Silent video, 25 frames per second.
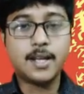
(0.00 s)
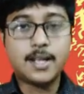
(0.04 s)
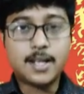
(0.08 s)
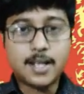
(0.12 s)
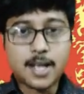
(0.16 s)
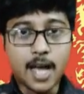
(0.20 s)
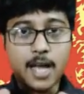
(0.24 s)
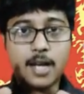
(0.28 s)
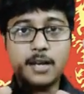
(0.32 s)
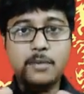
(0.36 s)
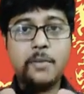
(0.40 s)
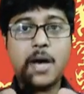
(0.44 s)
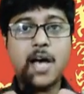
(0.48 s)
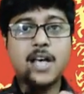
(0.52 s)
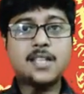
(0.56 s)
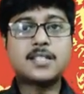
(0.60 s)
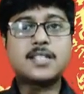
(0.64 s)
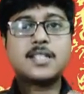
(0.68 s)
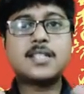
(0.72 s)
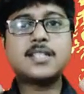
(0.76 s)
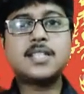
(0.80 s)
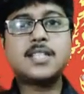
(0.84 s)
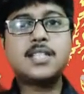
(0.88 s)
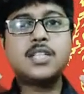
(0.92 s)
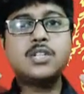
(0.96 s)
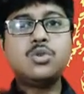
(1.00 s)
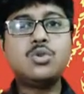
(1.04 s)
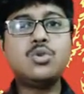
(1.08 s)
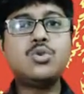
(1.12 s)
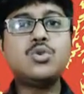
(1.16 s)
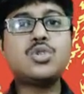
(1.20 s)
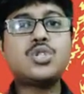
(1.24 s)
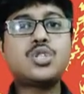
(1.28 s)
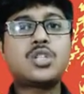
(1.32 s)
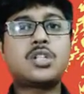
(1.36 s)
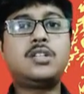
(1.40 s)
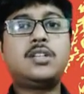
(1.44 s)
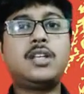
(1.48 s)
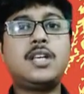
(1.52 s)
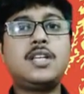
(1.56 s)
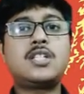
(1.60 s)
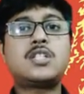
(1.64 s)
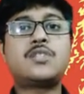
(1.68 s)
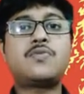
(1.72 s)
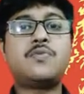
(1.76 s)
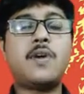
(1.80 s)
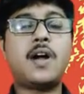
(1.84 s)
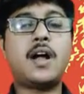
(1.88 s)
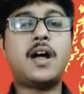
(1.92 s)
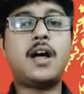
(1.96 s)
Karl Marx has used
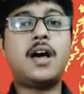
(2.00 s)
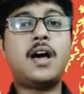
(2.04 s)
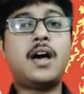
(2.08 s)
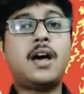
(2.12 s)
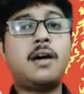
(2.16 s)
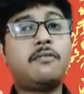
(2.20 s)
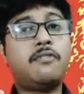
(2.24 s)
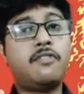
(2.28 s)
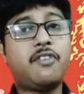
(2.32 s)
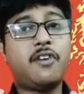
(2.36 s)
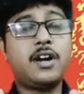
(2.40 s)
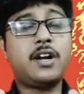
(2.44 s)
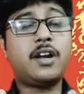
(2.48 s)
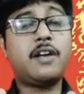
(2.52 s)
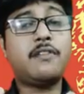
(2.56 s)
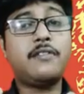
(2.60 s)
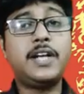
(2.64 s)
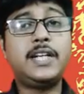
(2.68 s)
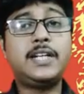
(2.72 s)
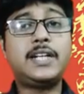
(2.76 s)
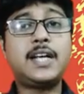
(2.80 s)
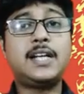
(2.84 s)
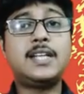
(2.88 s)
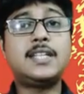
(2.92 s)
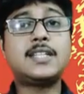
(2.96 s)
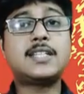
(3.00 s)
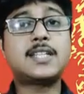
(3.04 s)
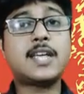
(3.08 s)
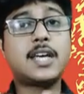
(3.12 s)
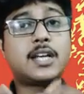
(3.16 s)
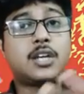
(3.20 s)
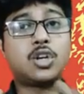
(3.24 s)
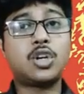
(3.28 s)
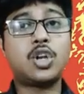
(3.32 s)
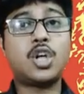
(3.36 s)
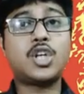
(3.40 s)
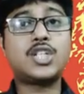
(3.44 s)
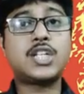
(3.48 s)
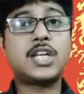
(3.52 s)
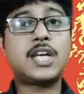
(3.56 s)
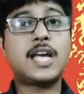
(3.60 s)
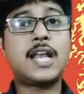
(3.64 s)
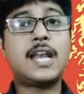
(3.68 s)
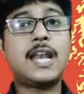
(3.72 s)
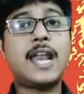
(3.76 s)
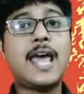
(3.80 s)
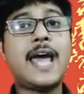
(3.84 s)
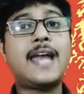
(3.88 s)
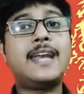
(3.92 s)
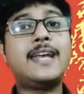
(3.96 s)
this fundamentally
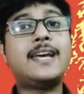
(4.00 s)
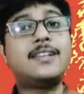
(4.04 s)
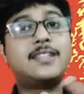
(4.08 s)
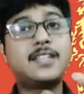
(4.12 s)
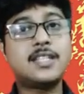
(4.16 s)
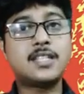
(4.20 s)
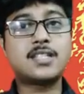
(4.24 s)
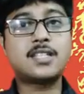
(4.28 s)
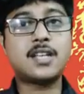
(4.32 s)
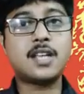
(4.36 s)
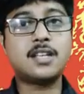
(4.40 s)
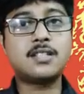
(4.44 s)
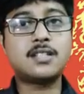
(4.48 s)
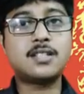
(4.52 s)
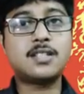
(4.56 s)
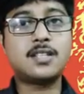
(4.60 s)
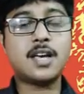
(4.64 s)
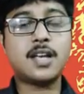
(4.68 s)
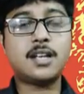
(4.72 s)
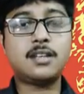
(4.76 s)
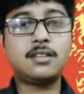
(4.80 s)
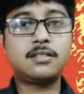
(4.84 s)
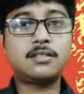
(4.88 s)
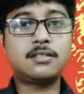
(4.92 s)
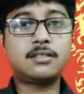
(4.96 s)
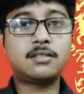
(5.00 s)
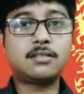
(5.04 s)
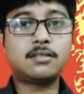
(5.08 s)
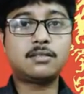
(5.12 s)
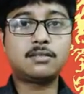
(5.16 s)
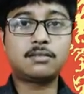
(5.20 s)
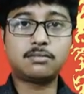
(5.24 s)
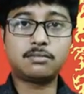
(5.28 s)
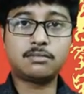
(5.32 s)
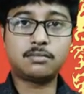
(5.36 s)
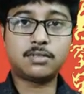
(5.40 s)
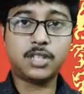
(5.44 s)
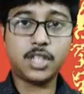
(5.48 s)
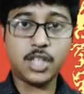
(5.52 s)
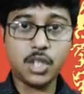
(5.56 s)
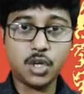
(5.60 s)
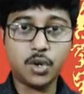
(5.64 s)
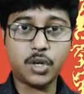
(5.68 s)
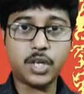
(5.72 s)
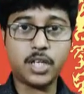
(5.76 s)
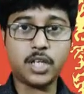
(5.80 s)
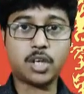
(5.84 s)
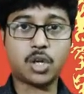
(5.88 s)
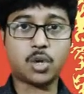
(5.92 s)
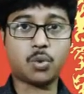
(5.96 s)
psychological and existential
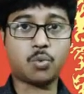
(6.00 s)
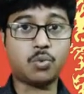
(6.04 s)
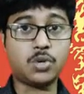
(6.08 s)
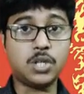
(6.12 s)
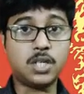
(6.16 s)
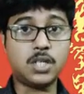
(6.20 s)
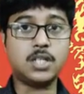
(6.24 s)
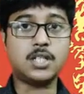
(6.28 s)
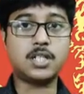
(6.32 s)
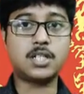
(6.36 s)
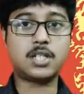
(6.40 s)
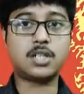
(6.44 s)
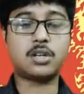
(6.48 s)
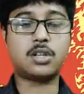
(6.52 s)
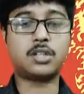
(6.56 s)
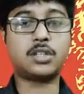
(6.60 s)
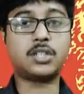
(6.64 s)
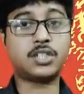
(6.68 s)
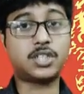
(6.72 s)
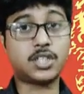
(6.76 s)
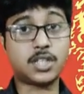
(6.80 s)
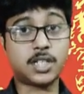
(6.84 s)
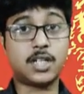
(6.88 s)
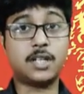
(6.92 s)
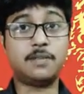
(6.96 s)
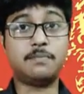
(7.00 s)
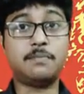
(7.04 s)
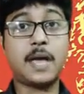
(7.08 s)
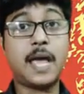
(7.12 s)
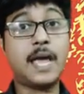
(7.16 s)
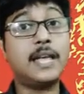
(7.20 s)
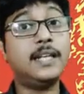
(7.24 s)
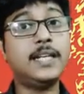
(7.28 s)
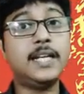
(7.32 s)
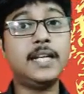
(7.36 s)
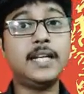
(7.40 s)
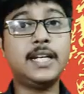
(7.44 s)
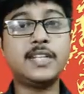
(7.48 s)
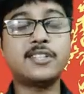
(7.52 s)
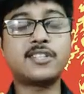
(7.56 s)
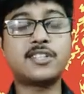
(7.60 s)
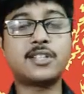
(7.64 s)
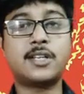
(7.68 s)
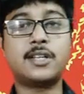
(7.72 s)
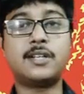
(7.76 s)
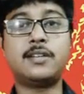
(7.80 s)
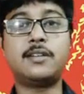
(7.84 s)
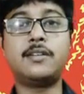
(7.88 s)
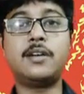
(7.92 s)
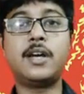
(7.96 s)
theory or word or the term
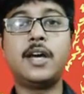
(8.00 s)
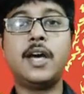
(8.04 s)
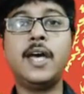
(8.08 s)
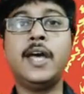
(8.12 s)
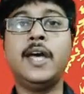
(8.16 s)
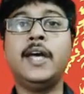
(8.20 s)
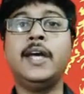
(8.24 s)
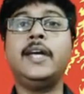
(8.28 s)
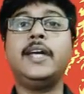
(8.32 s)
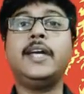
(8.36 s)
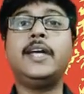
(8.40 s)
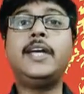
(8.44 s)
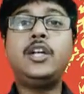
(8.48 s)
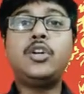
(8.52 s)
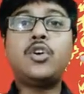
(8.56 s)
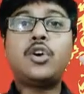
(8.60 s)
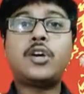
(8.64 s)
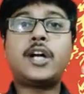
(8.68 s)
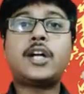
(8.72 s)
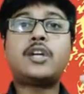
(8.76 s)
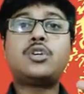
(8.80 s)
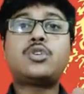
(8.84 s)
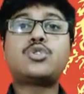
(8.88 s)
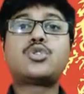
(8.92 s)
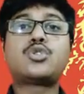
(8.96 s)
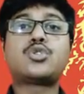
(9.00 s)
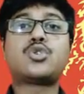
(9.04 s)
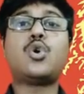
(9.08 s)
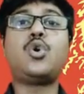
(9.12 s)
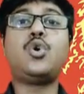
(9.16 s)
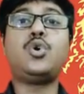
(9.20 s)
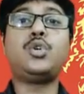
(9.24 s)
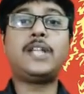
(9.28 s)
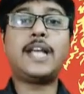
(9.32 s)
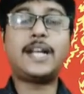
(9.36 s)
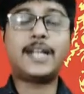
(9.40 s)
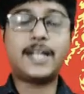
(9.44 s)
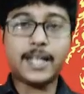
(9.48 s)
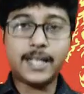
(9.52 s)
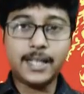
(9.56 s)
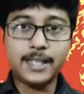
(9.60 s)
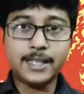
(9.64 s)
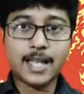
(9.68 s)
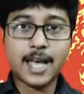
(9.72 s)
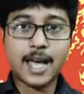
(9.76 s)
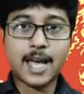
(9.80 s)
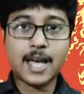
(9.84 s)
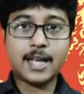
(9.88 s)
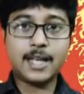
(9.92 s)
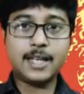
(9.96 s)
alienation in order to show that in
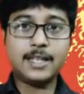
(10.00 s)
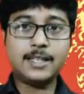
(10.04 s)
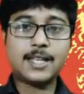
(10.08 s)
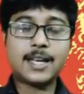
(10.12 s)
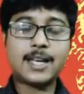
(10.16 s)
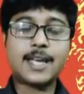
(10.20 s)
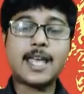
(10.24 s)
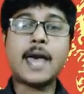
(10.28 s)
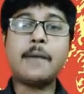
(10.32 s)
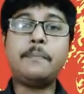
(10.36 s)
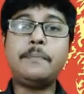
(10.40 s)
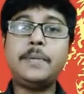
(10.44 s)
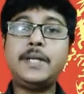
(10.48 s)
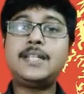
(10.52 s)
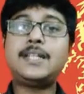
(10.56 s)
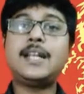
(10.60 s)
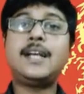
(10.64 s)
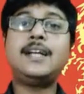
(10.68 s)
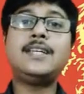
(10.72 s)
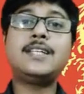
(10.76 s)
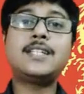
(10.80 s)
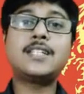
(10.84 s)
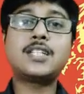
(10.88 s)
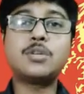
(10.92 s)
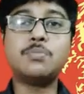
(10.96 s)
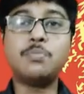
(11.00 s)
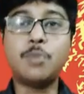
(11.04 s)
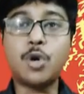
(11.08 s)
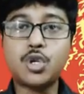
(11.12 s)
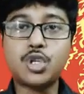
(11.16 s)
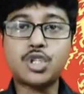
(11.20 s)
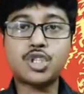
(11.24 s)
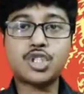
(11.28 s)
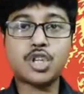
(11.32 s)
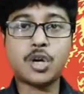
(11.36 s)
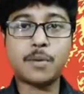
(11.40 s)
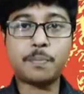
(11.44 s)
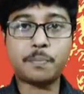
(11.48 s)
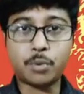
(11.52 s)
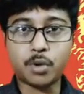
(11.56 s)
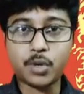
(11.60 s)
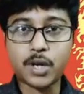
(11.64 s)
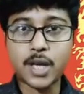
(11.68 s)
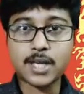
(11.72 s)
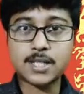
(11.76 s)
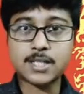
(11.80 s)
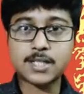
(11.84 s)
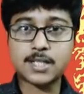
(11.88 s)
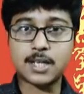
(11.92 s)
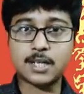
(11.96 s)
the capitalist modes of
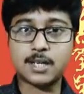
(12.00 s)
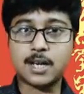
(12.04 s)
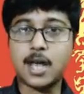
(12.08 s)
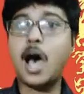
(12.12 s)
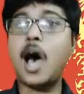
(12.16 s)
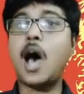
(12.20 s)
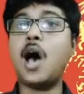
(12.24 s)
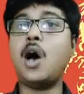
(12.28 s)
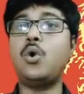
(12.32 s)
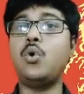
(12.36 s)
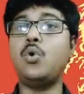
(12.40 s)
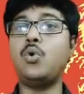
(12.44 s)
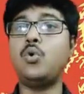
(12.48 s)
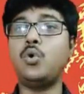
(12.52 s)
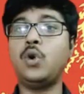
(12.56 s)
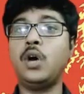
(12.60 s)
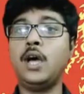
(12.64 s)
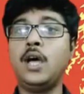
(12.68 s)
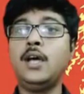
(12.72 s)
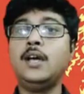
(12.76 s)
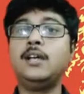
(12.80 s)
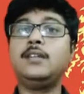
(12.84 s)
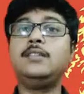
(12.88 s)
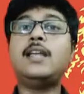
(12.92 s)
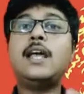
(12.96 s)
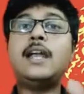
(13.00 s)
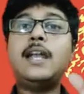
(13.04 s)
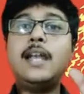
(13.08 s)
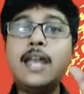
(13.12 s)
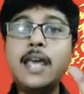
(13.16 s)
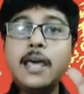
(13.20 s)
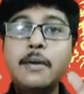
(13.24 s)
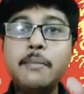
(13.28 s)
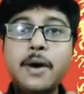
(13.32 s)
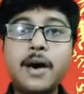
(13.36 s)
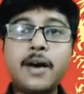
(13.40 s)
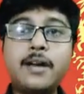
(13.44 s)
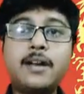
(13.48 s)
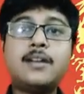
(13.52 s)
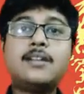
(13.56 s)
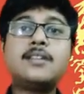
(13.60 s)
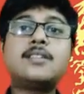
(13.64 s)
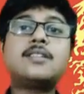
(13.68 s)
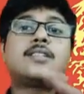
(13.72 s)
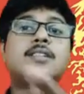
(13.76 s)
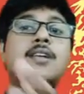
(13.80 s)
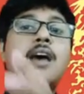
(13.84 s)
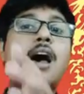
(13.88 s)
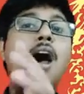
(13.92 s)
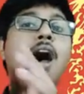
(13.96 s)
production, how the
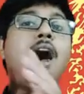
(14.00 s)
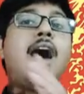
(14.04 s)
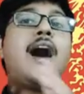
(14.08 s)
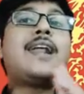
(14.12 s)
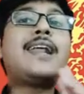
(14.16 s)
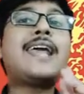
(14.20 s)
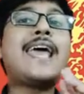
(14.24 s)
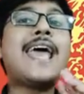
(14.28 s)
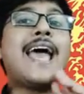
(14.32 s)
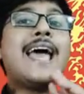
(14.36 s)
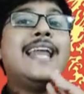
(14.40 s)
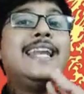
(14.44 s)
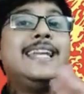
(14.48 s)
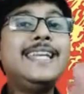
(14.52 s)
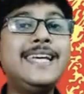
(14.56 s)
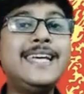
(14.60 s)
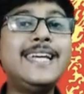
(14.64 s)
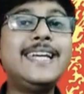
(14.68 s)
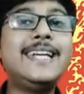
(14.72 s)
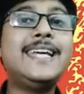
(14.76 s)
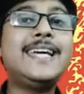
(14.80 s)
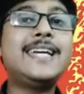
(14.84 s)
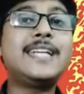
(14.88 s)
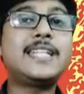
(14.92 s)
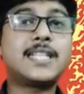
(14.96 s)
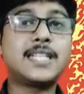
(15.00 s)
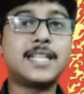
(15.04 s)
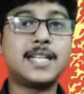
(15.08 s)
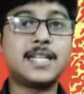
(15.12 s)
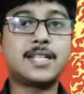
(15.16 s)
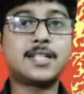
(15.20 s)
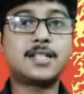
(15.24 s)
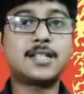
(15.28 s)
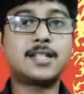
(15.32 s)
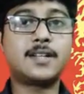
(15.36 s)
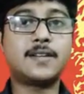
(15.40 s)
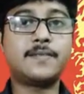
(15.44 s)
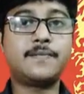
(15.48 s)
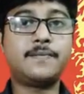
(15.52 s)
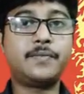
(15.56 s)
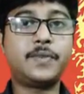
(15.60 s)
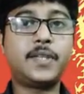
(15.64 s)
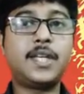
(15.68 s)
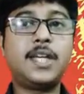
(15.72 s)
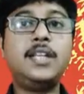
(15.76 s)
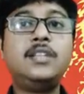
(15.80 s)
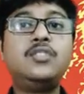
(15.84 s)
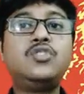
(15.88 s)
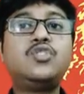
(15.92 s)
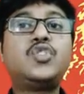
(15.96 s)
laborers are alienated
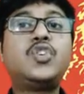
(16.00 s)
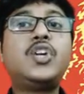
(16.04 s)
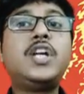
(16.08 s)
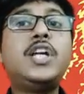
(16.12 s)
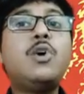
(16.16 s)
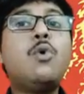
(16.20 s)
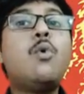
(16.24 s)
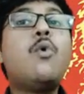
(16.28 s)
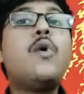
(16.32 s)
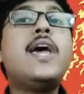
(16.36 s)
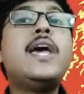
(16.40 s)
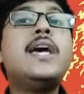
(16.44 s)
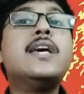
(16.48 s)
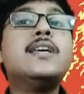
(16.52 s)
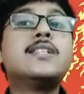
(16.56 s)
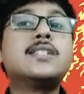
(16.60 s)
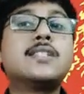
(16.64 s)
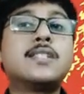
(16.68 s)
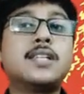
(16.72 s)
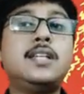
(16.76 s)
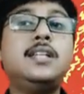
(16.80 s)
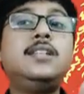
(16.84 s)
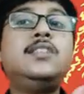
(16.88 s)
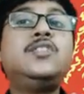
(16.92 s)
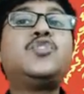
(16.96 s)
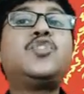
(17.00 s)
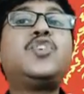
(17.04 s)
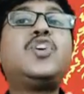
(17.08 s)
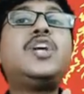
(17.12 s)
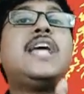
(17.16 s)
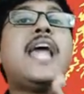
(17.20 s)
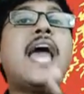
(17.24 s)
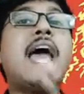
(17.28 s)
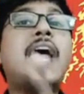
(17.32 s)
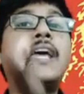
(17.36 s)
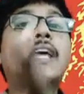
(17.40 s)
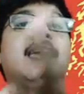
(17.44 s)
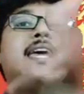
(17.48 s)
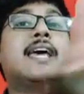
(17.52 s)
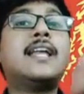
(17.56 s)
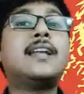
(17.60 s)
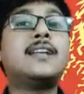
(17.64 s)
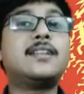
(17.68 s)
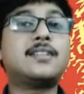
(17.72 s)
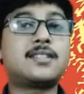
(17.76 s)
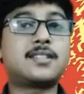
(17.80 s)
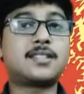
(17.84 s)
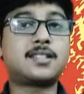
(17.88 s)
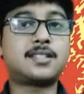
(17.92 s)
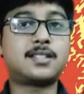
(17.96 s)
in three ways, in three
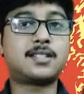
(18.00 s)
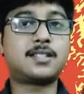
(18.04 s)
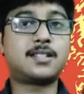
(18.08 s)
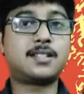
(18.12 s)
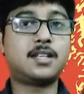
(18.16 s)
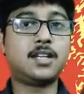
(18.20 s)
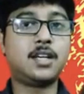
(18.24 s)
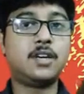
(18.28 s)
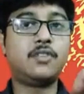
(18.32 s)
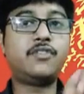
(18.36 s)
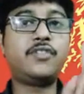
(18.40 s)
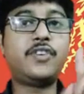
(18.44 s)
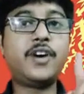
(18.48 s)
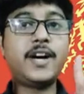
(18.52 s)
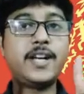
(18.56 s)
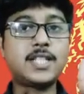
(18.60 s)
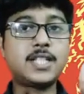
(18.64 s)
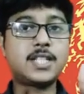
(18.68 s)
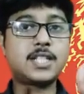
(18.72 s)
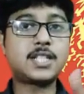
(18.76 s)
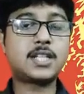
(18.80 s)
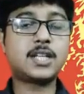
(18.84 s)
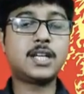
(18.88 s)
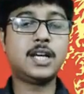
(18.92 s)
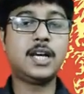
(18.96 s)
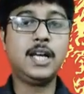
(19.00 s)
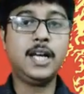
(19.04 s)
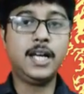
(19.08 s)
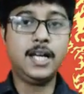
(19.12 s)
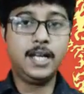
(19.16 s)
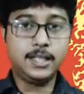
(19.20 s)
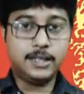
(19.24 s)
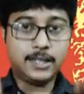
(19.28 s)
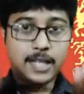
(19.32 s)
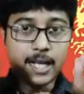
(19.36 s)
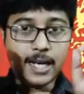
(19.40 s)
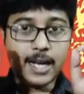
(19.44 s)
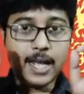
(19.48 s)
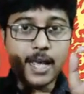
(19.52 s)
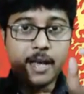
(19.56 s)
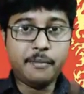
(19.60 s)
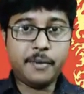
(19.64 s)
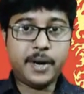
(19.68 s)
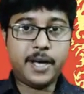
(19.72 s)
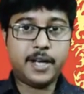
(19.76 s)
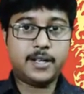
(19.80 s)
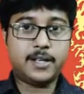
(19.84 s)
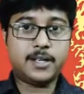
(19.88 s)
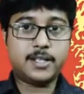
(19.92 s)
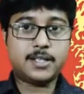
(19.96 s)
angles. First, the
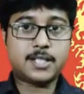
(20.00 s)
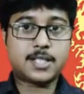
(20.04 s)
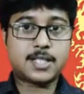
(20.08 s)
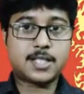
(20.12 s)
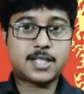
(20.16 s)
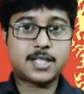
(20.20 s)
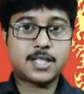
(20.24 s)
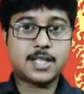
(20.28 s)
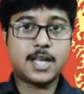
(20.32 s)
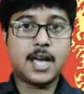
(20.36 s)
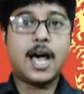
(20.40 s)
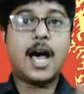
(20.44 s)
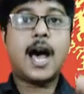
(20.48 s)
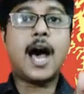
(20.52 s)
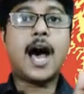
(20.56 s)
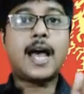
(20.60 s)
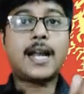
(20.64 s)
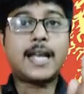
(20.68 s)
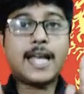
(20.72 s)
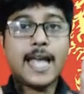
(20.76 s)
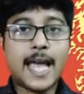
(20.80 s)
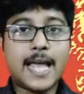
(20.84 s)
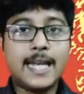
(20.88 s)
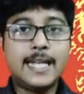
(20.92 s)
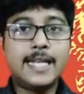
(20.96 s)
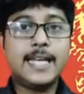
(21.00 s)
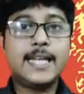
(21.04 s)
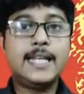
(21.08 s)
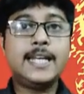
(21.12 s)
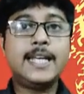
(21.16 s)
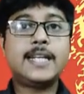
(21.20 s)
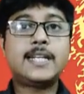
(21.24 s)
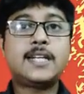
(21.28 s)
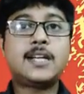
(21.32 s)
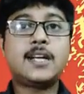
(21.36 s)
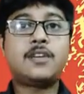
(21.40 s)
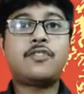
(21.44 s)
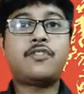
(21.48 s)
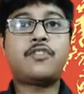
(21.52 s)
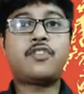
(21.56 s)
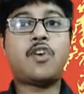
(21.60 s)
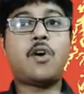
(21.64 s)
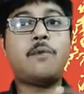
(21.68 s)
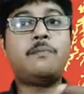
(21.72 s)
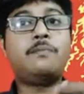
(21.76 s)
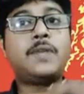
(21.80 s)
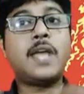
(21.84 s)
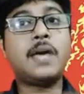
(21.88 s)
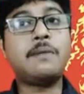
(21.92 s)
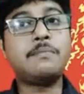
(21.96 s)
laborers are alienated
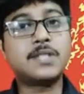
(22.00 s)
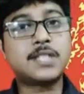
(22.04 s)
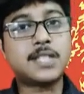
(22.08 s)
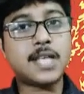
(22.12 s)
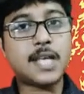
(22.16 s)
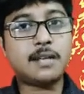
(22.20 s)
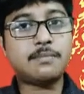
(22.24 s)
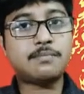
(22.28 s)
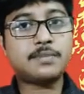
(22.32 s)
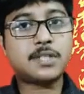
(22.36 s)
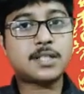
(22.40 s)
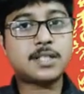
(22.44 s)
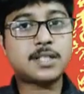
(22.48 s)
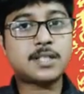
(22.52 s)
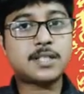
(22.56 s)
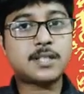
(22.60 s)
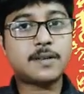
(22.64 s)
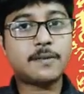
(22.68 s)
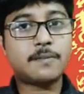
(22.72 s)
from themselves.